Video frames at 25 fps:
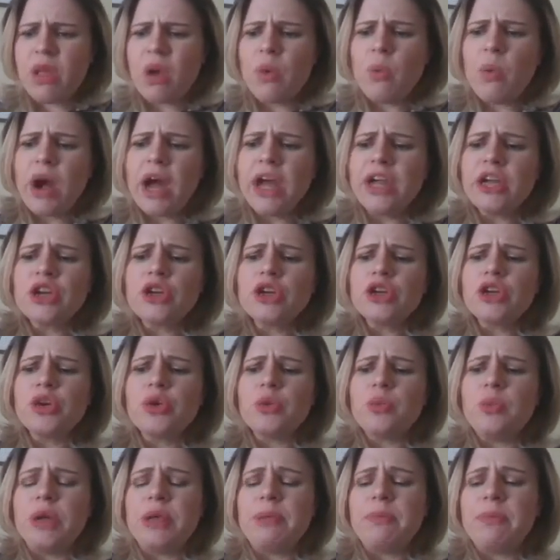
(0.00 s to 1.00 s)
"Why are
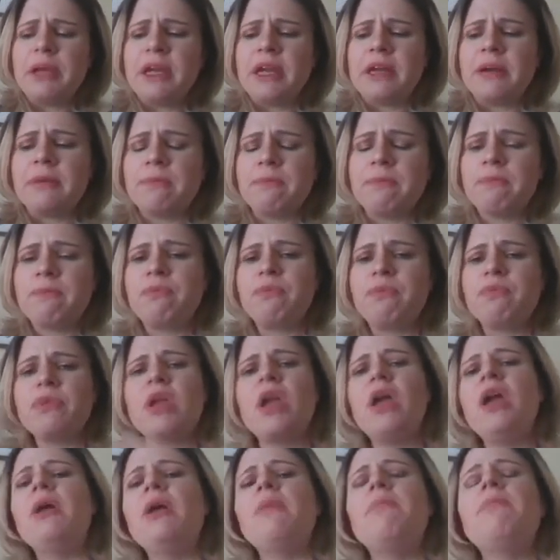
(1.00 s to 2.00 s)
you weeping?"
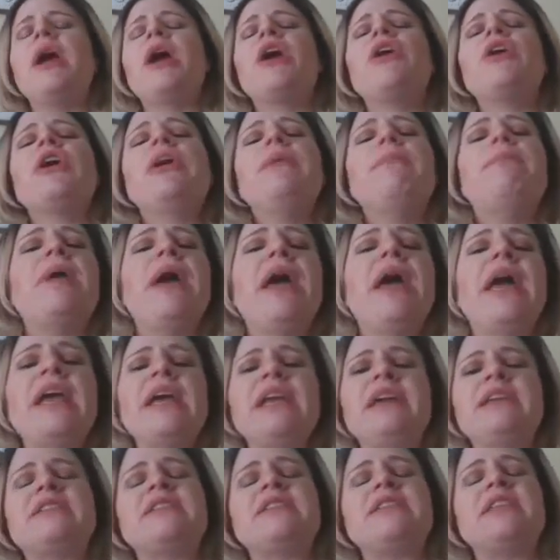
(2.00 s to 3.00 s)
Mary
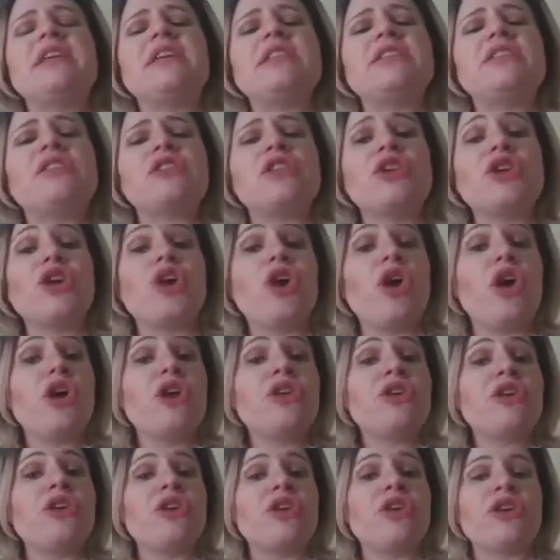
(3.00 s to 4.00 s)
begs this
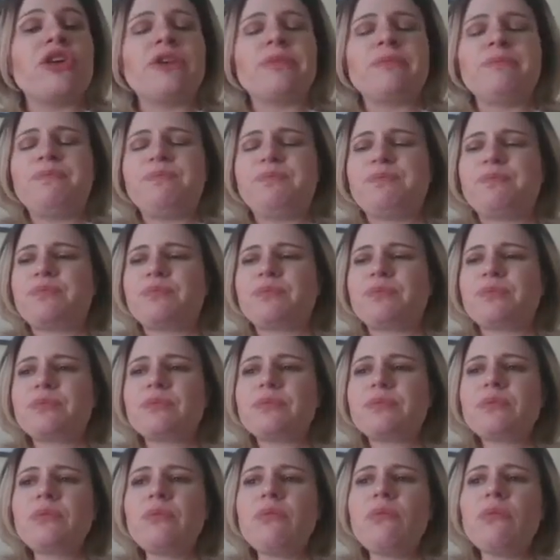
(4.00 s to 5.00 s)
gardener
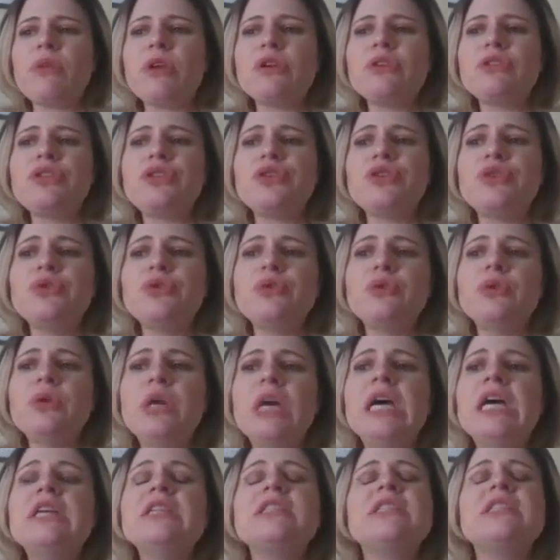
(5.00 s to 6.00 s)
to
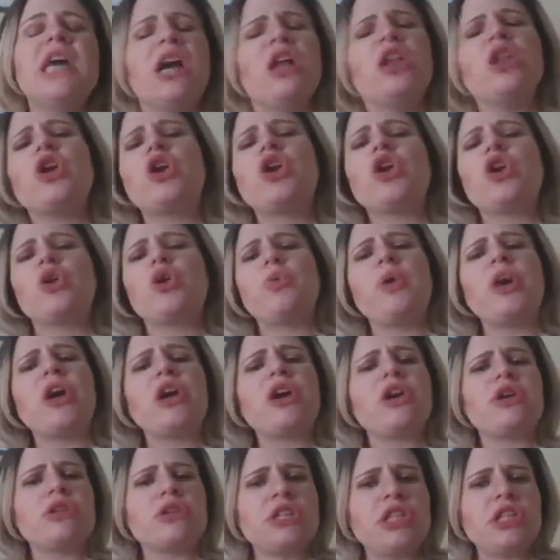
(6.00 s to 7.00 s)
tell her
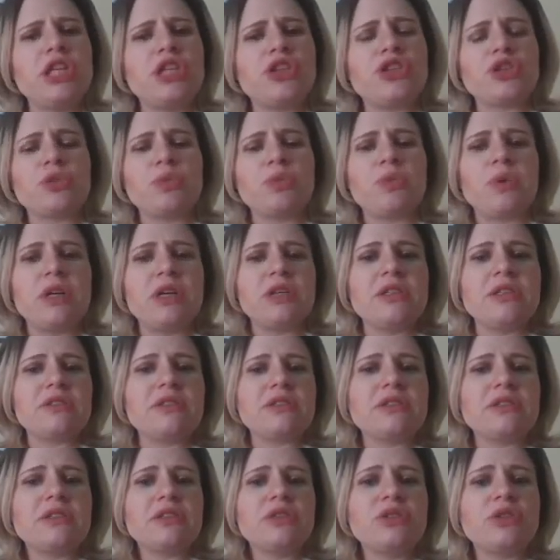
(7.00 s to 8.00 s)
where her teacher
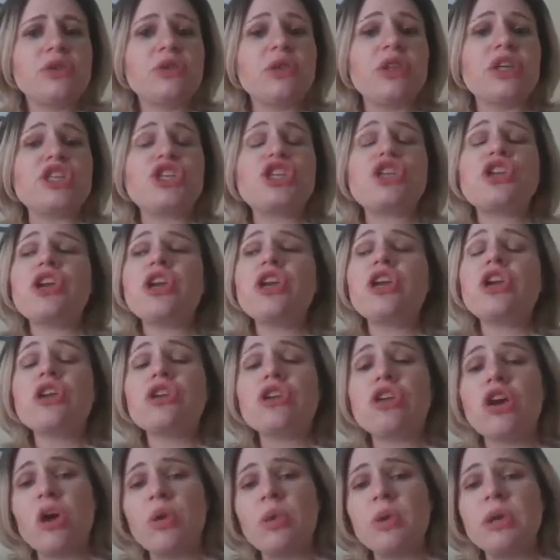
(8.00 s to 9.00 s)
was so that she
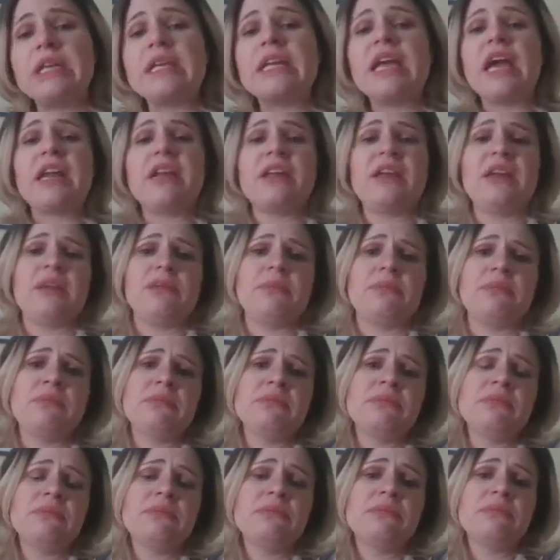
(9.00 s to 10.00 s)
could go and get him
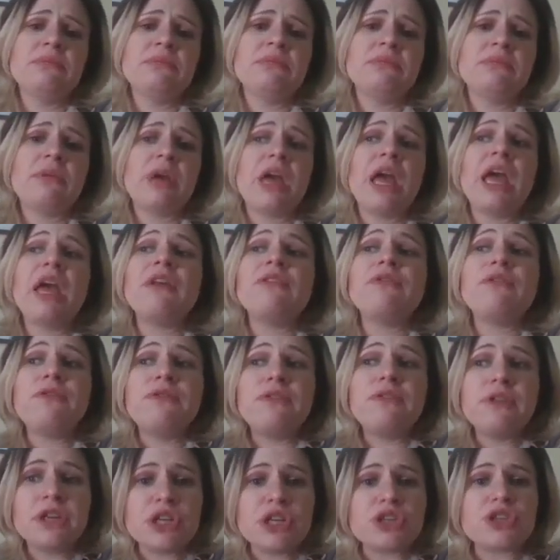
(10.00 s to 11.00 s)
and
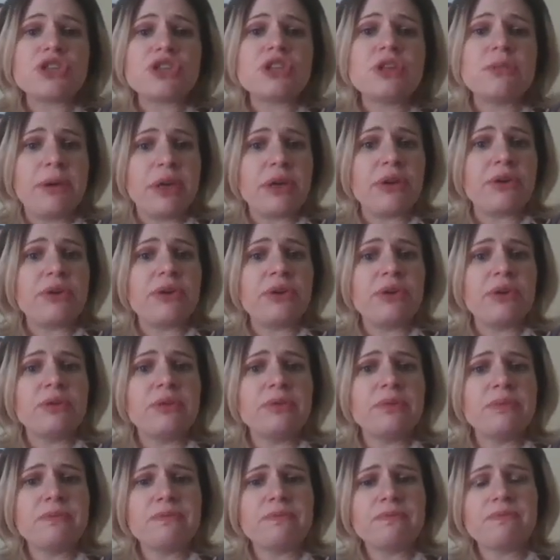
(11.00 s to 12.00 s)
finish the burial.